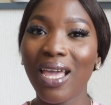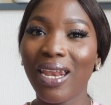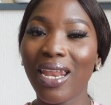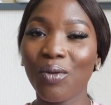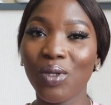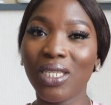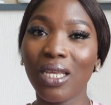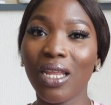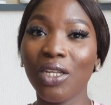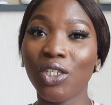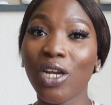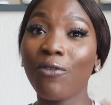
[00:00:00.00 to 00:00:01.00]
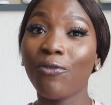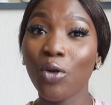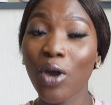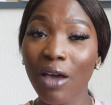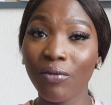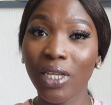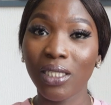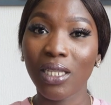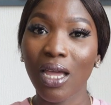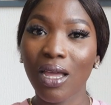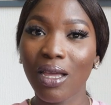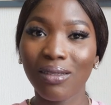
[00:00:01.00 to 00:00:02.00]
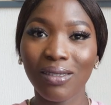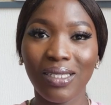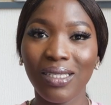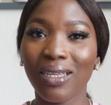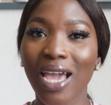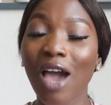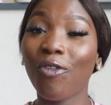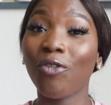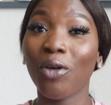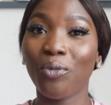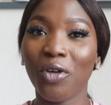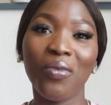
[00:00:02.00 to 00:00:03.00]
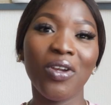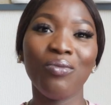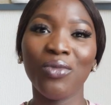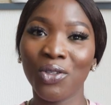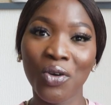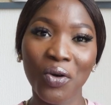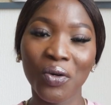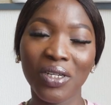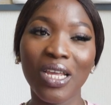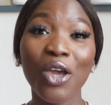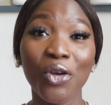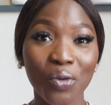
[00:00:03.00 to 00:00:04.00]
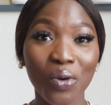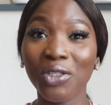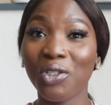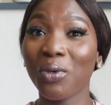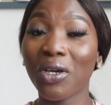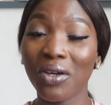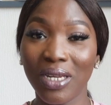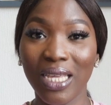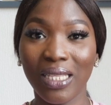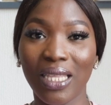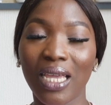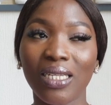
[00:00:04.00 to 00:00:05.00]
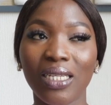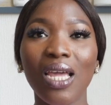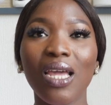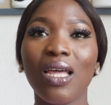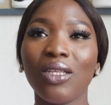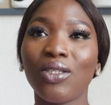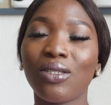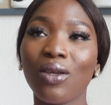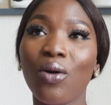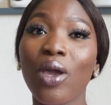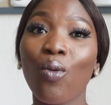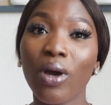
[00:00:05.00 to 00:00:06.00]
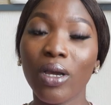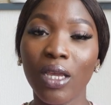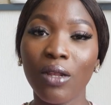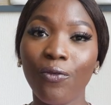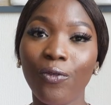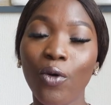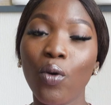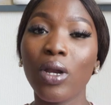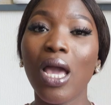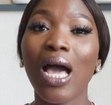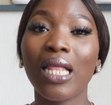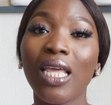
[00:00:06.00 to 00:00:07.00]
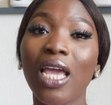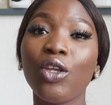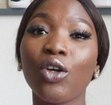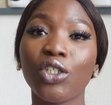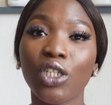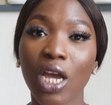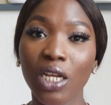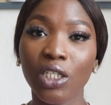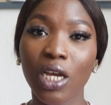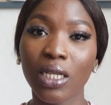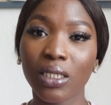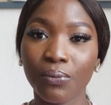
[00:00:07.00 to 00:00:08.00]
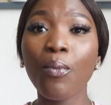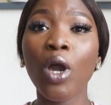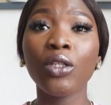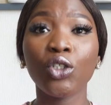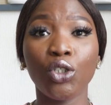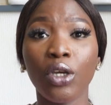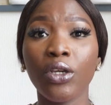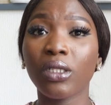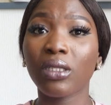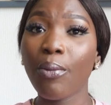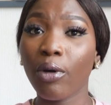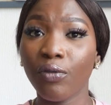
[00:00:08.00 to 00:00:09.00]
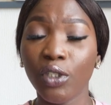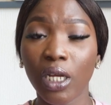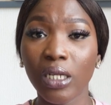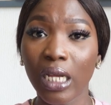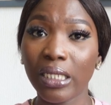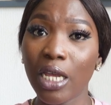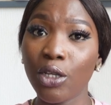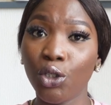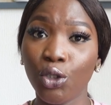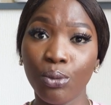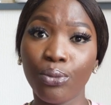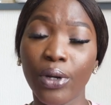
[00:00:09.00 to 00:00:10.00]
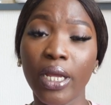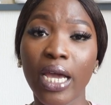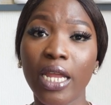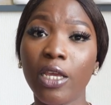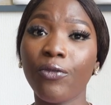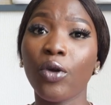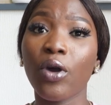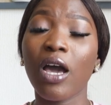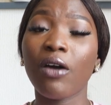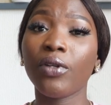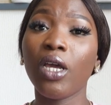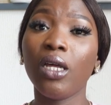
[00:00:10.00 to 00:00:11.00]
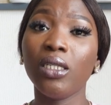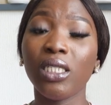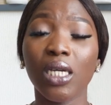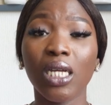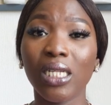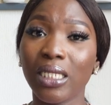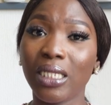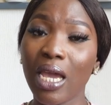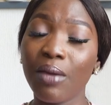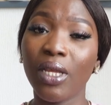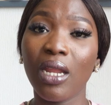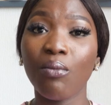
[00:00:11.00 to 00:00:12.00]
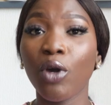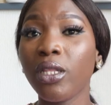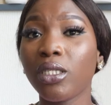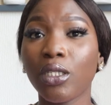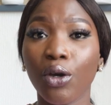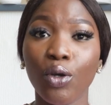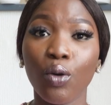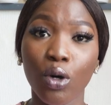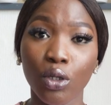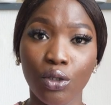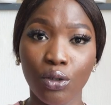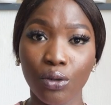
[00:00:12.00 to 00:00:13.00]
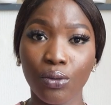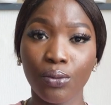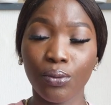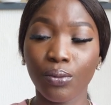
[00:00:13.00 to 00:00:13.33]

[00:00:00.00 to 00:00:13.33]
like we say in Nigeria, if you have data, see, half of your problem is gone. You want to be connected. So a working phone, and then your chargers. I'm going to show you the type of chargers that you should bring. And if you have the other type, then I'm going to tell you what to do.